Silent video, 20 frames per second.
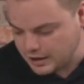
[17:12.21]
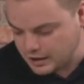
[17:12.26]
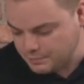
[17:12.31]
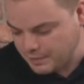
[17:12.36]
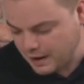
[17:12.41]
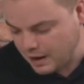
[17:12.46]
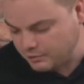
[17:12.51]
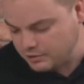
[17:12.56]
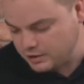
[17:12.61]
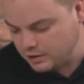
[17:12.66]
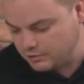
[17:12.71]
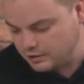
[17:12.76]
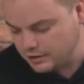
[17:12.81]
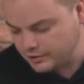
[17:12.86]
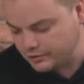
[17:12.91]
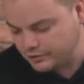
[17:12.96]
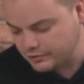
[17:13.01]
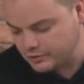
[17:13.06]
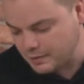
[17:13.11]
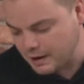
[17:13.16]
The power
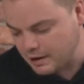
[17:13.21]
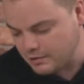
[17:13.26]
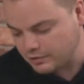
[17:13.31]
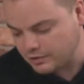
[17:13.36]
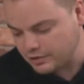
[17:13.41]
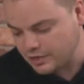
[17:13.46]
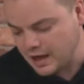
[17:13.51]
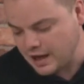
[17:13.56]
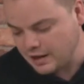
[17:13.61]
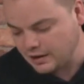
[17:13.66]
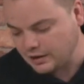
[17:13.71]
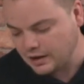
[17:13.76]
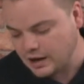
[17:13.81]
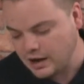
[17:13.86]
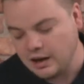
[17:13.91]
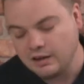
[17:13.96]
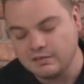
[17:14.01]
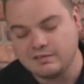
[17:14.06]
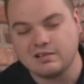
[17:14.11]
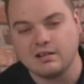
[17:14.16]
unit is about that
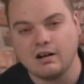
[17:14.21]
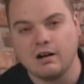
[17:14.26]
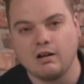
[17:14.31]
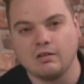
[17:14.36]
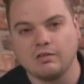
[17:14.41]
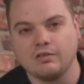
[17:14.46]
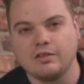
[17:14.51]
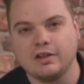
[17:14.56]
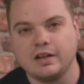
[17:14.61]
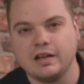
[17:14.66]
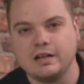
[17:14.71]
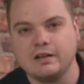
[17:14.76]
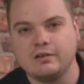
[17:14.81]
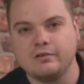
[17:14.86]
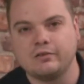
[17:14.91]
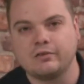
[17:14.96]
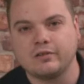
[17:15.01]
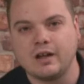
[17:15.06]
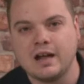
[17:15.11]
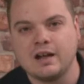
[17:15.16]
large on the
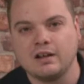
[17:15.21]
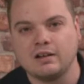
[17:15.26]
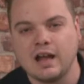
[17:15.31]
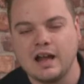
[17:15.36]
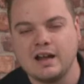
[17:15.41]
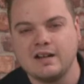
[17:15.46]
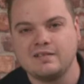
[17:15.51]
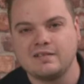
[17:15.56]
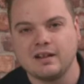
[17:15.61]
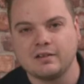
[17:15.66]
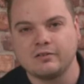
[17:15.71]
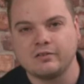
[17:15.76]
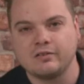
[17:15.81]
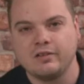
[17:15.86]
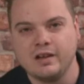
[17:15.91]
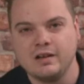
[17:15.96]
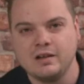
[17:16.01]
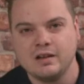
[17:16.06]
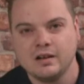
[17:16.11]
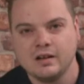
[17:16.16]
scale
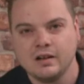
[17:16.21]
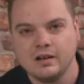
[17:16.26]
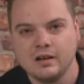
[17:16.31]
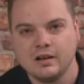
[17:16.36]
HST,